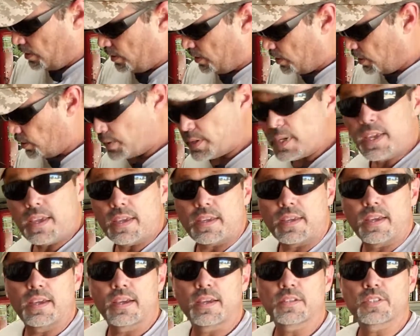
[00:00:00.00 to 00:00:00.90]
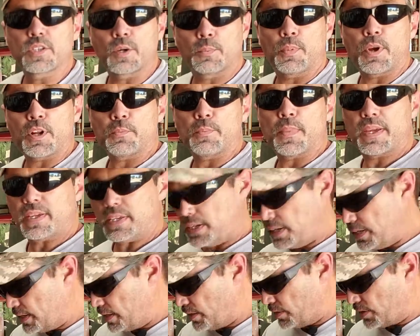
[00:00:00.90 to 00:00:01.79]
Okay, so I brought them back
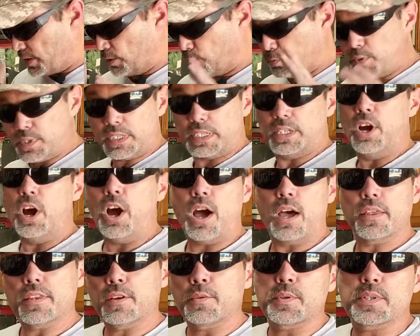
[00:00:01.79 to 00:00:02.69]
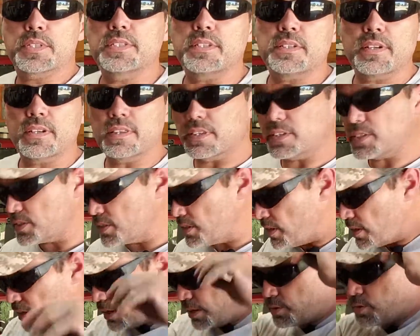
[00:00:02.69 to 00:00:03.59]
in here. They're really hot. They were sitting in the
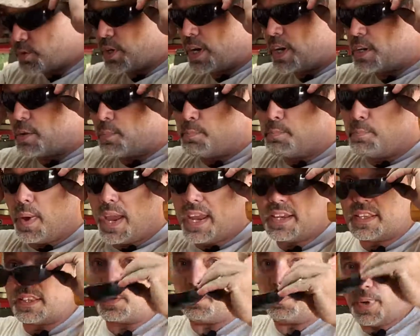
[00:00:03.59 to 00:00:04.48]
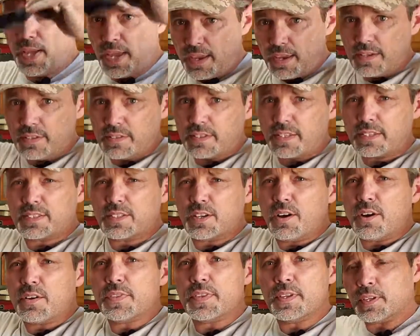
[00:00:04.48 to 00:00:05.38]
sun. I was trying to bake the paint that's
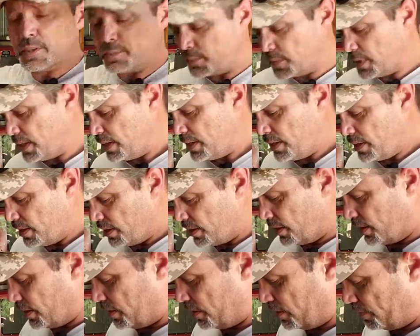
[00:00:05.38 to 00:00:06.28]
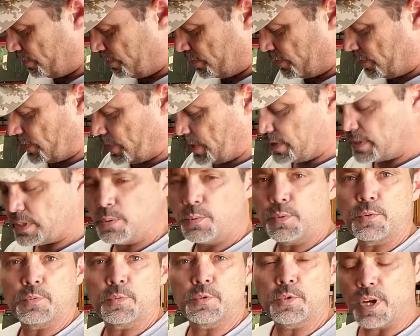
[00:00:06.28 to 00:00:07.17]
on them because I
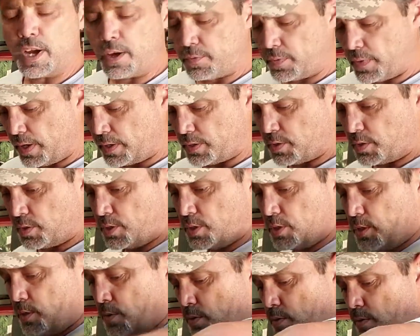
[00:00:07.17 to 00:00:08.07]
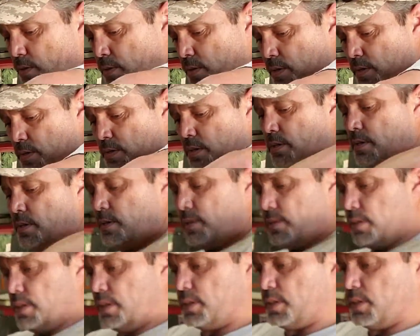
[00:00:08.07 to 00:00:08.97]
wanted to dry faster. So
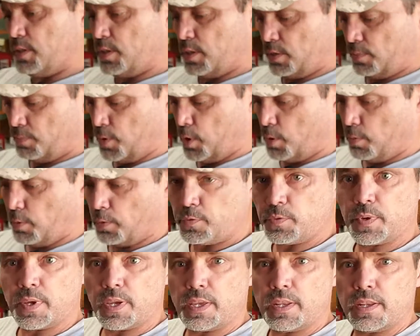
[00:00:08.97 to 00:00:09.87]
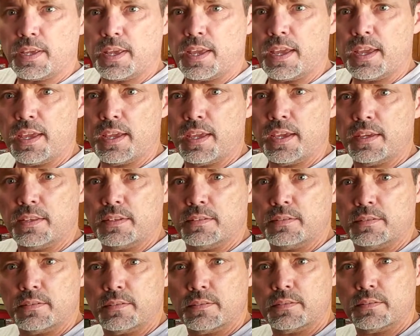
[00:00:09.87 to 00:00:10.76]
this is the Boba Fett head.
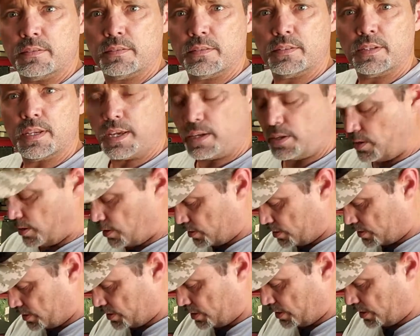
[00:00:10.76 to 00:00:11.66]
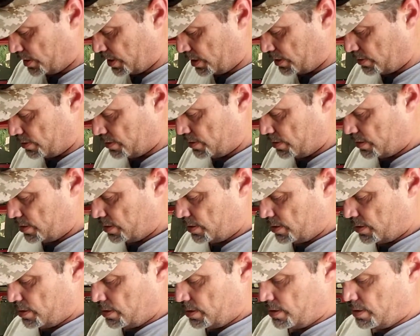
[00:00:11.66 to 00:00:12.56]
Yeah, y'all can see that.
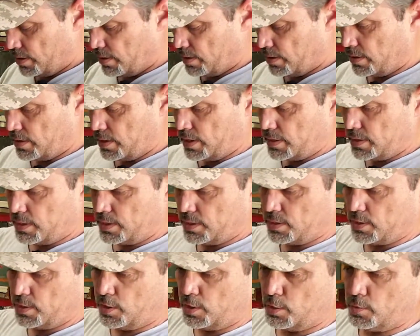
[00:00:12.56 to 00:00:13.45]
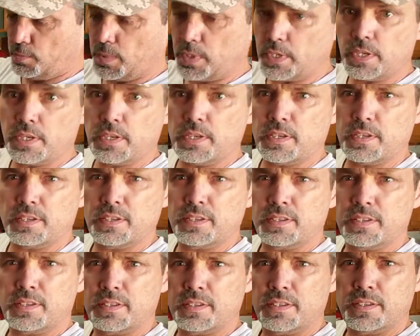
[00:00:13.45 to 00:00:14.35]
This is gonna be
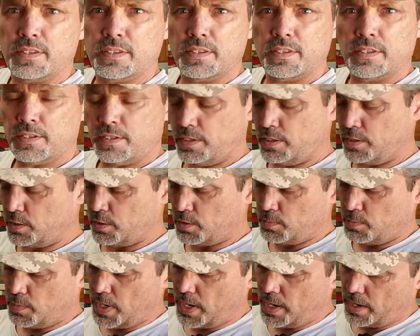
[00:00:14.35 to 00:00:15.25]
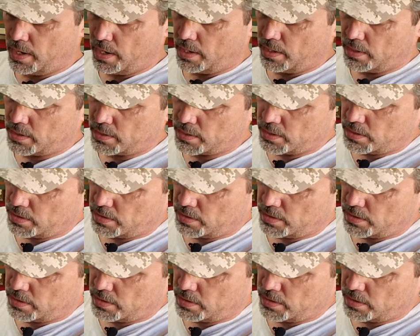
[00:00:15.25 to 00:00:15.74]
his mask,